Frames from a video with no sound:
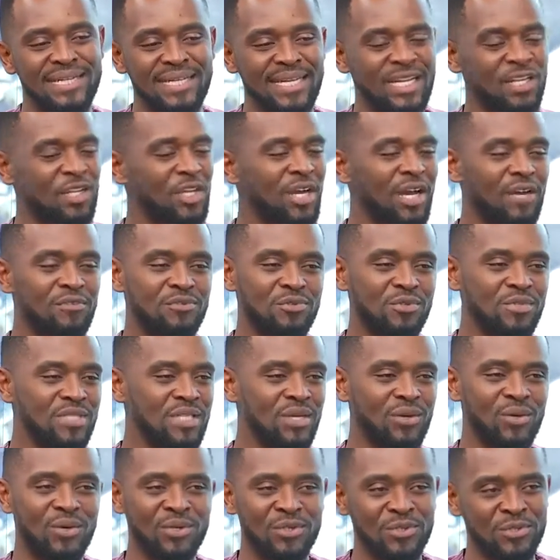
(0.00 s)
then you have to use
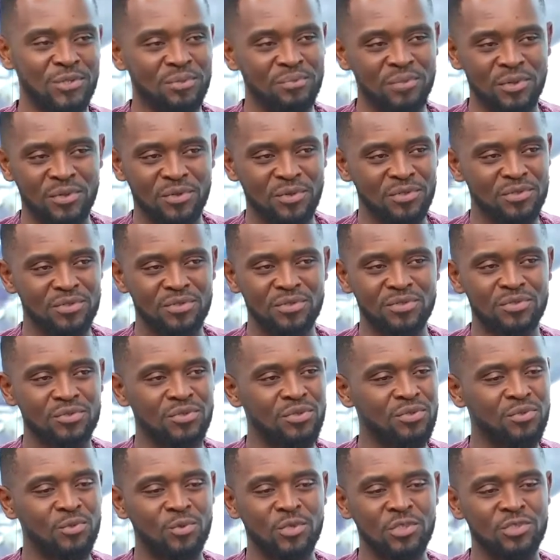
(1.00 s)
a condom because you don't